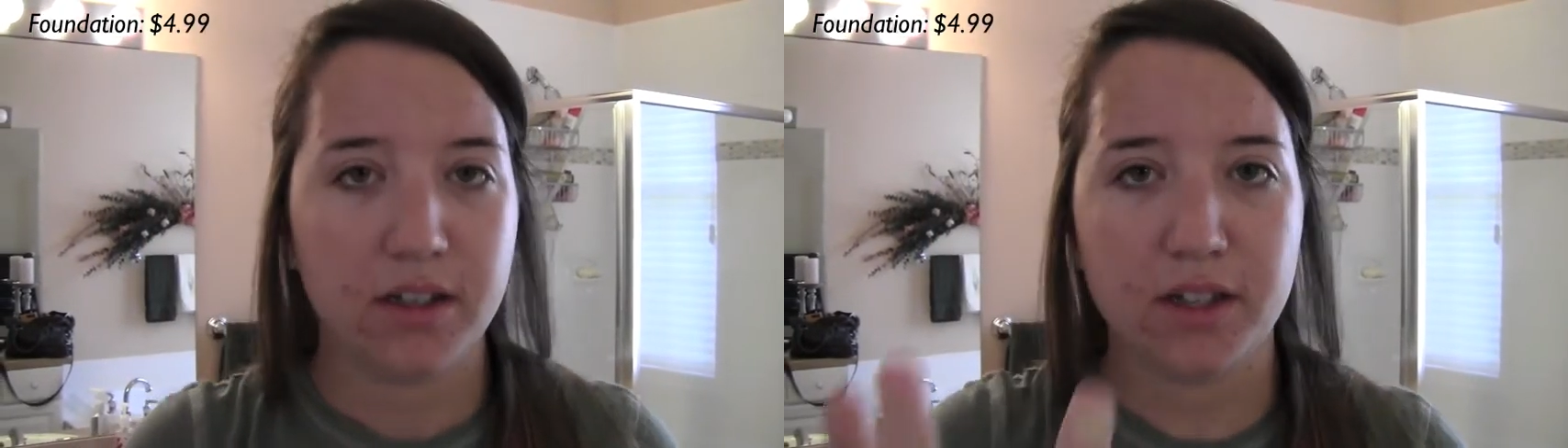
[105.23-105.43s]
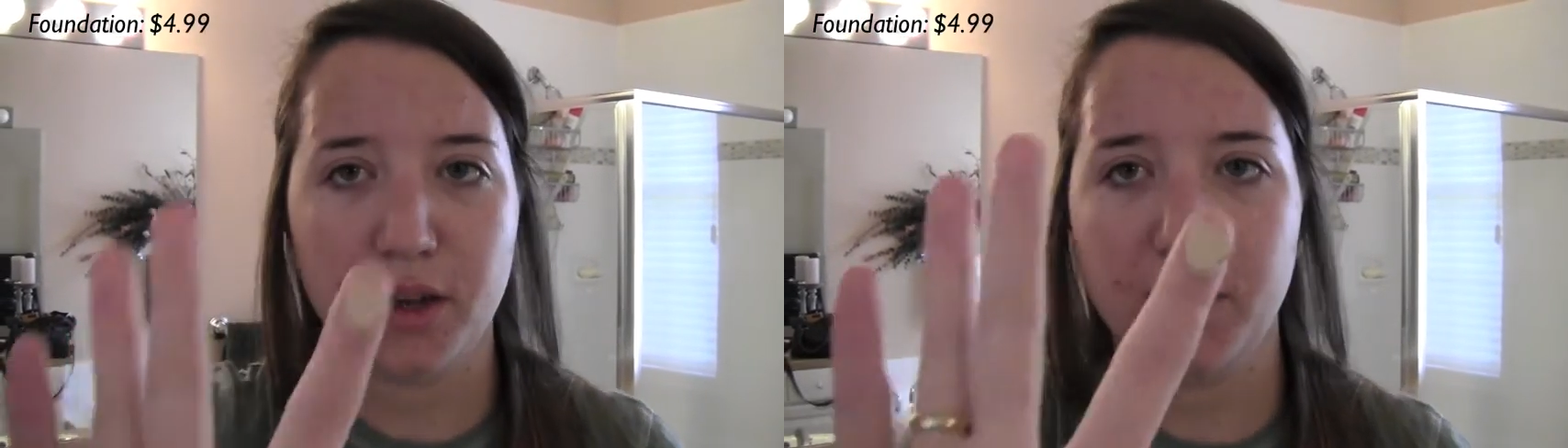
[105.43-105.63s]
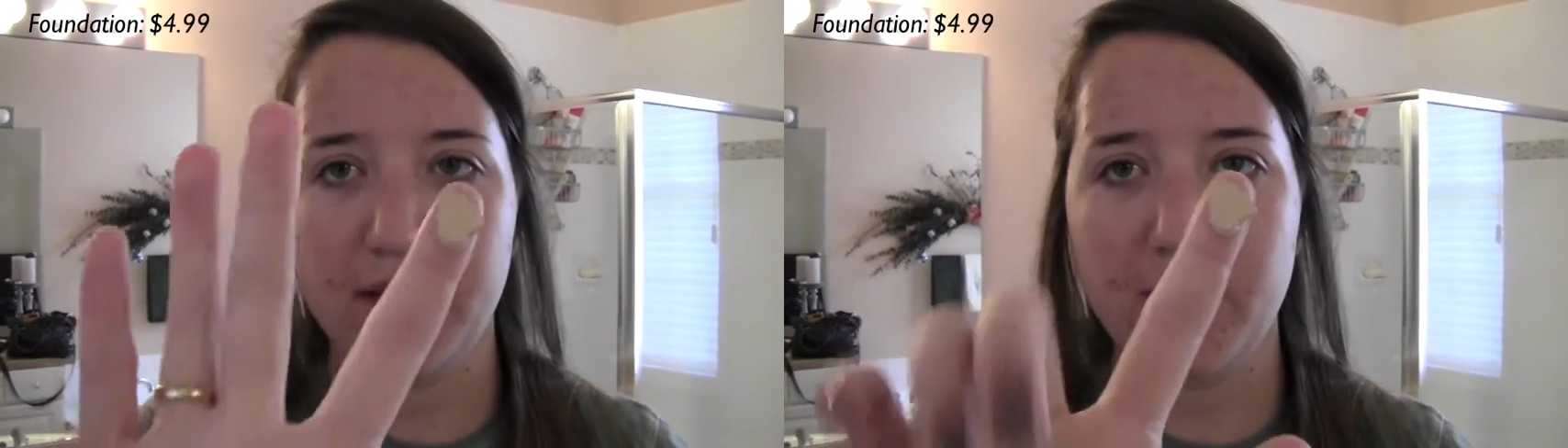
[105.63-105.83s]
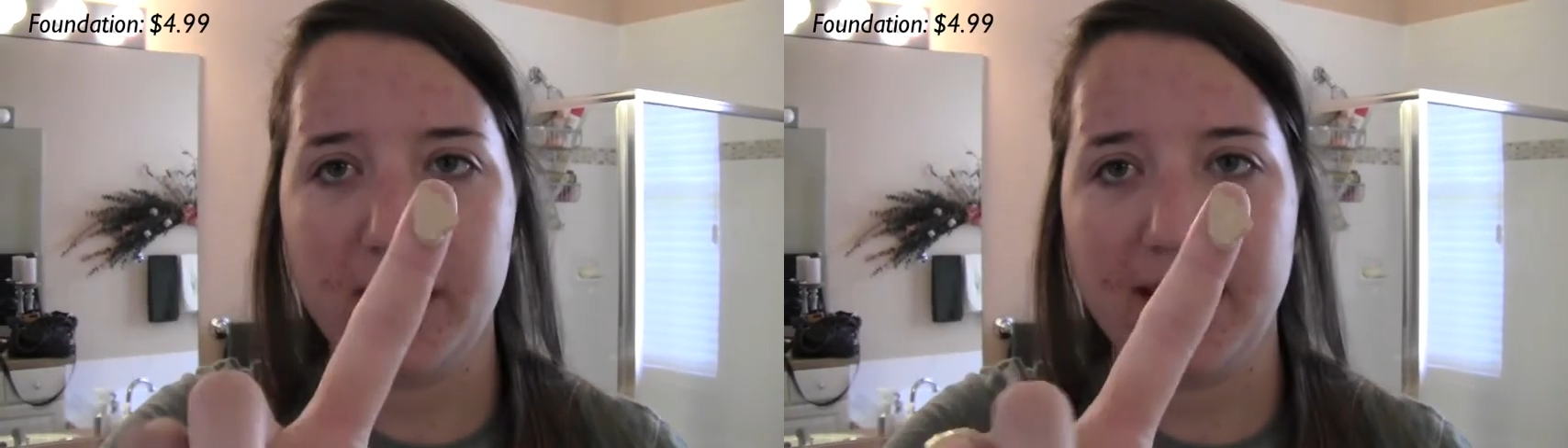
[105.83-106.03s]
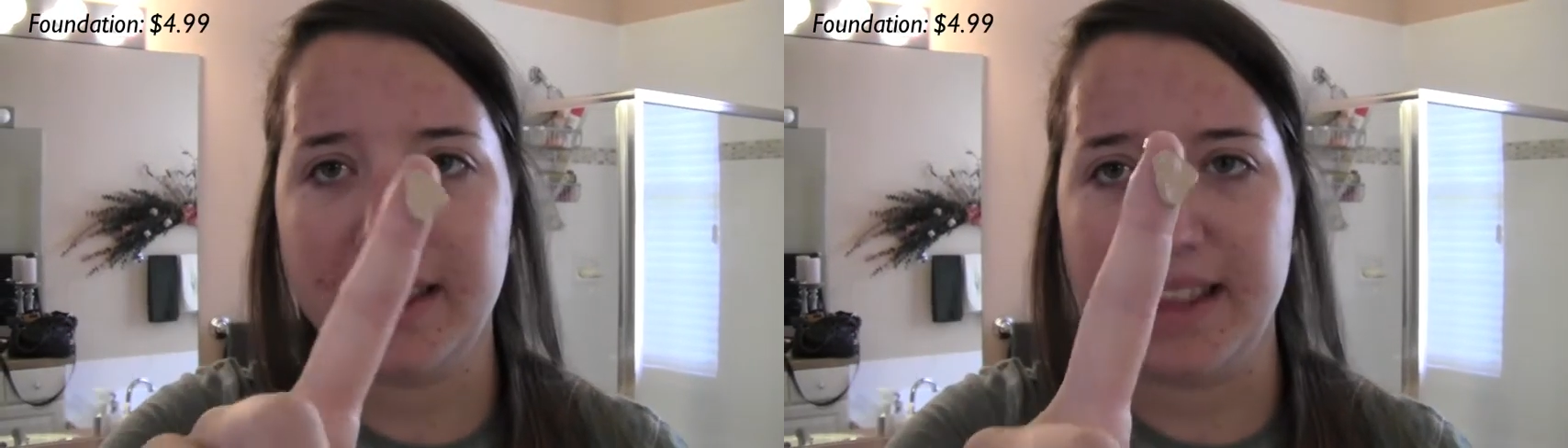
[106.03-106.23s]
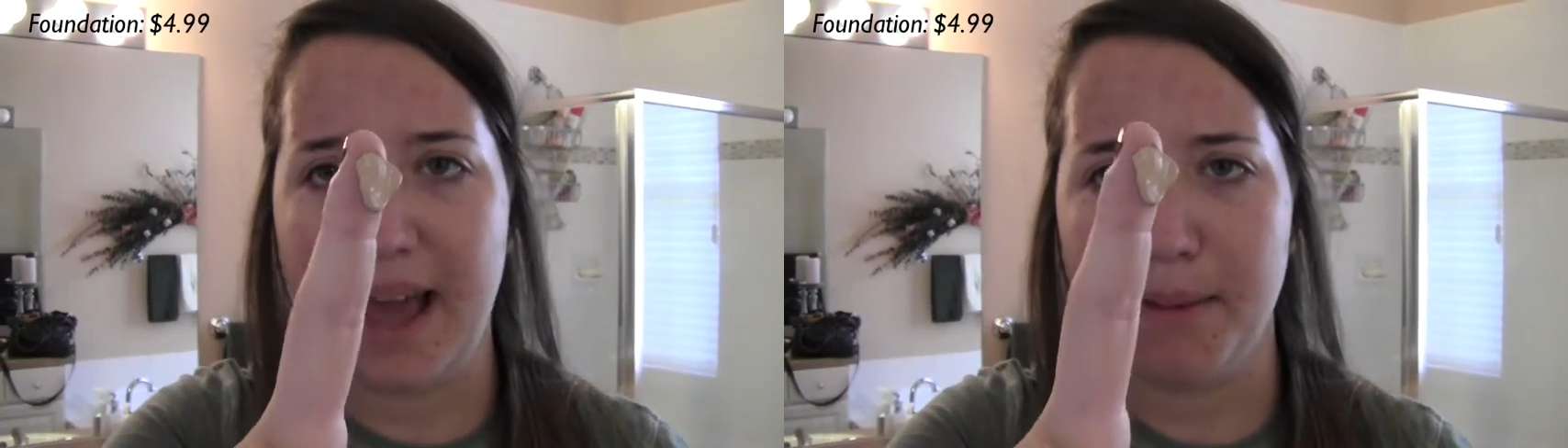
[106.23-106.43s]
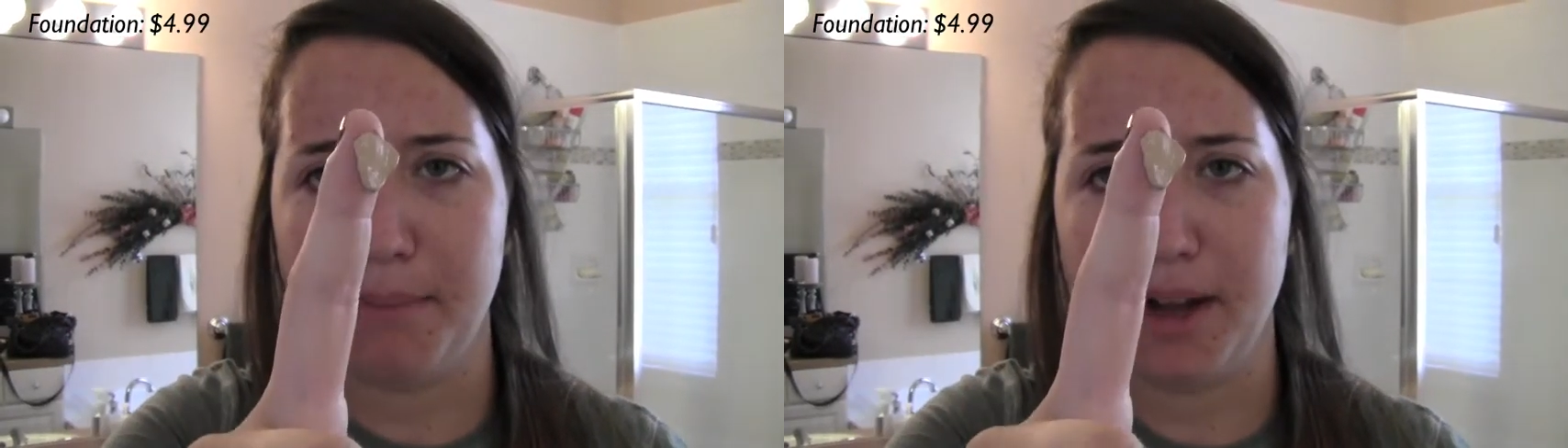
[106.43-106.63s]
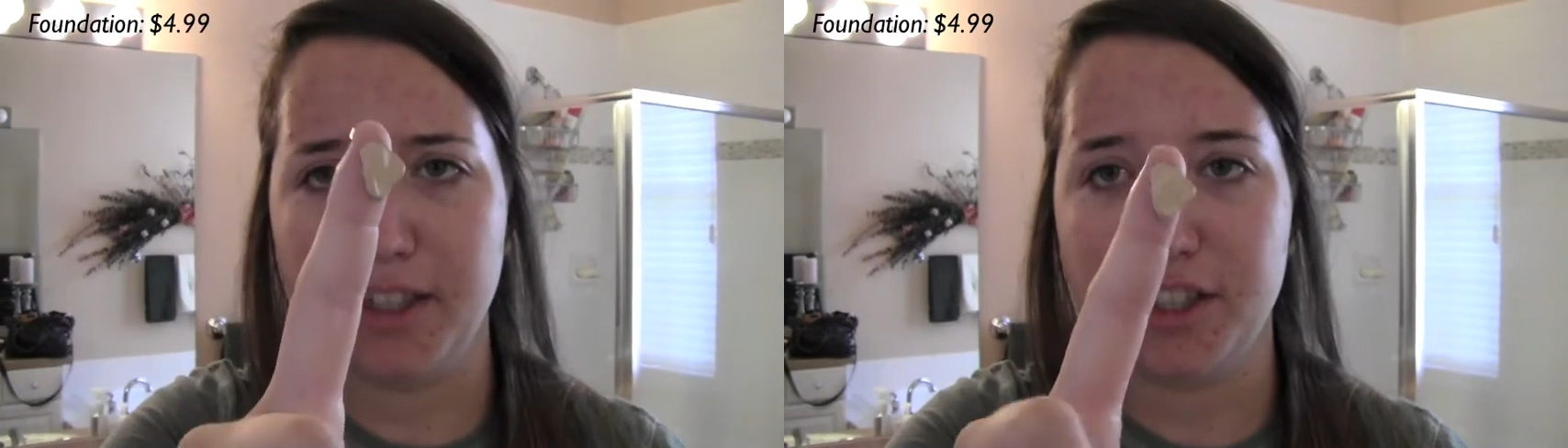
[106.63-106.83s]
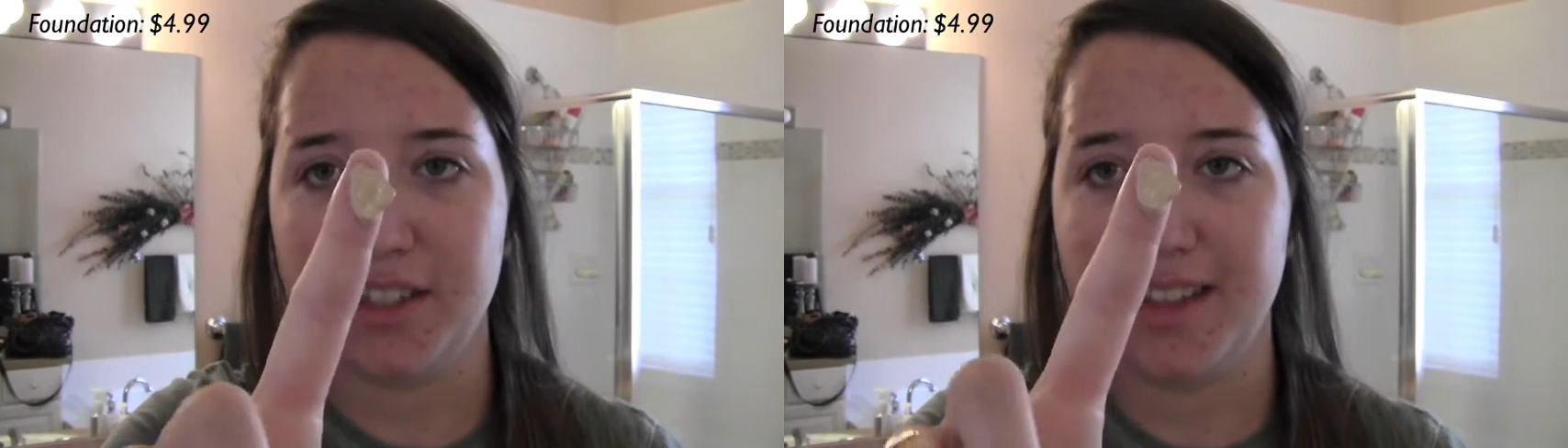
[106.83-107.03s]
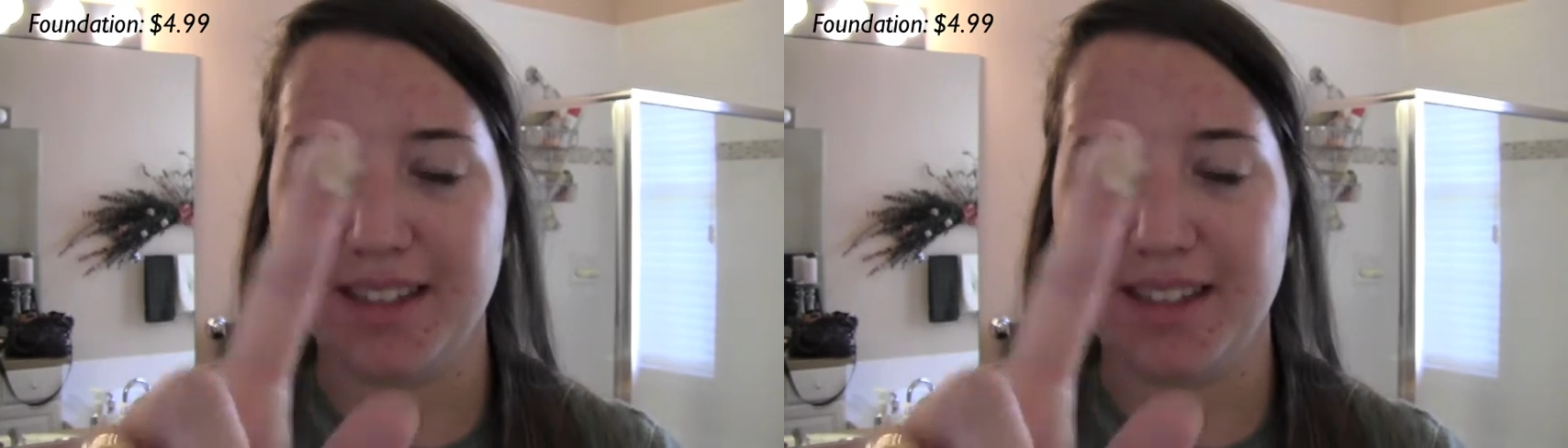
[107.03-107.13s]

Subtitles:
So really only that much.